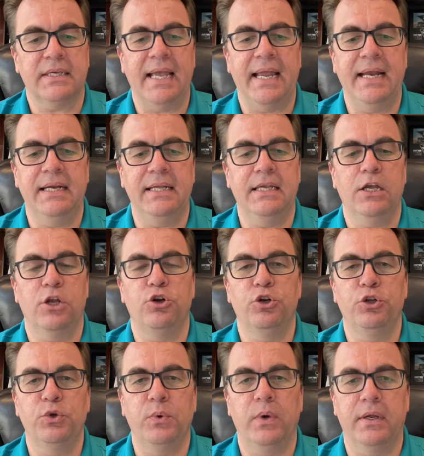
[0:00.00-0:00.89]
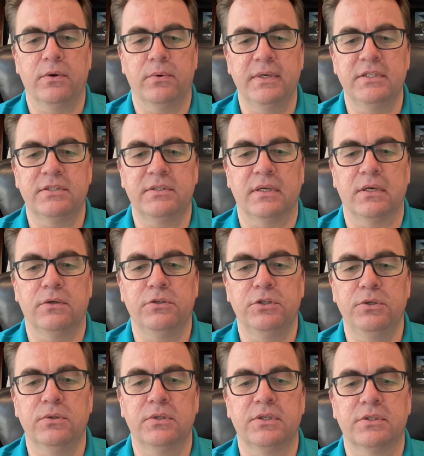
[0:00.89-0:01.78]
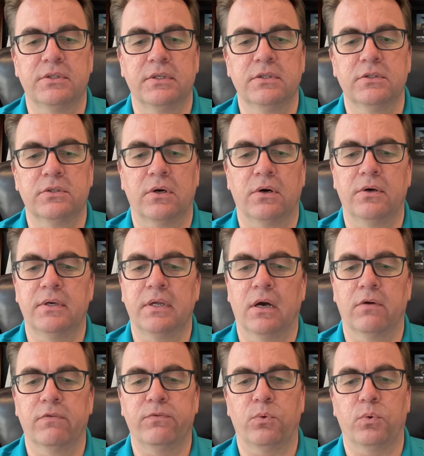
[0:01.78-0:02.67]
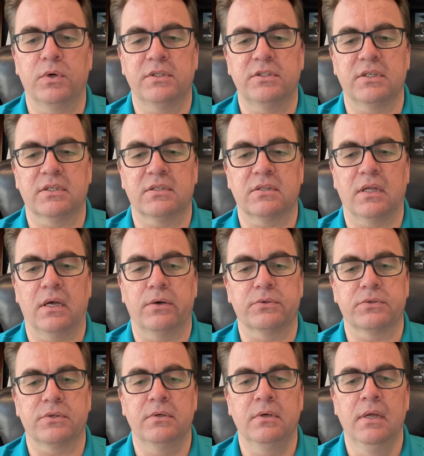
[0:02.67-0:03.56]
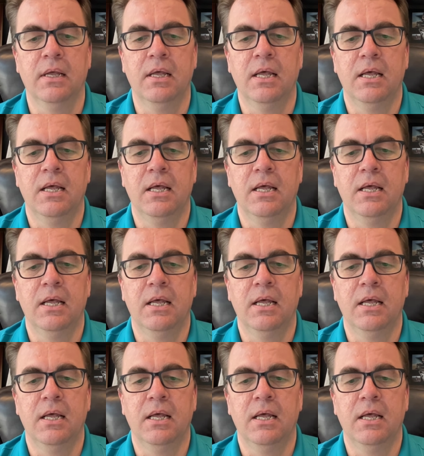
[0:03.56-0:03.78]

Katy new and resale new listings are down 46,000.